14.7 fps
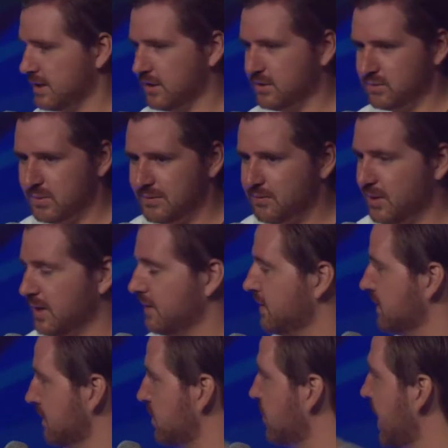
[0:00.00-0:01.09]
here is we've created
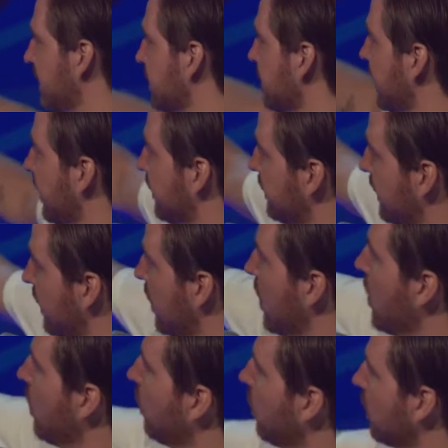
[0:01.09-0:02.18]
these abstraction layers that
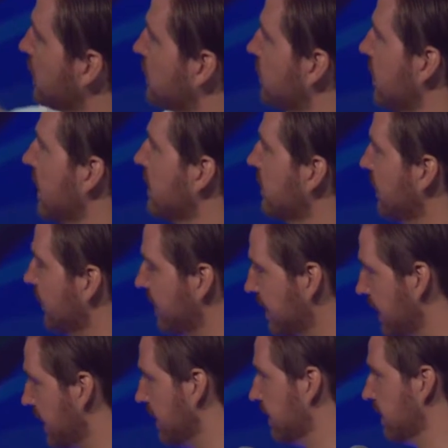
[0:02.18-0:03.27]
work directly
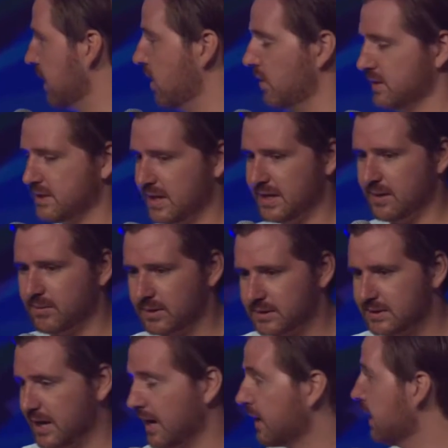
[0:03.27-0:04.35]
within the OSI network
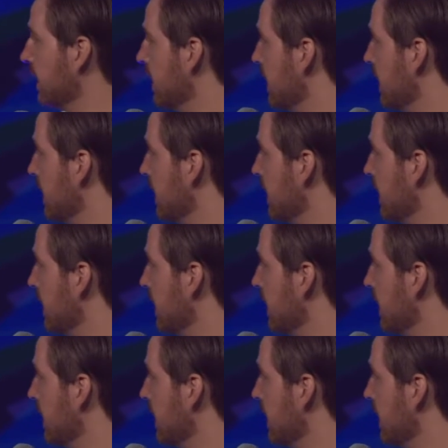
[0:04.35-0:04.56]
stack.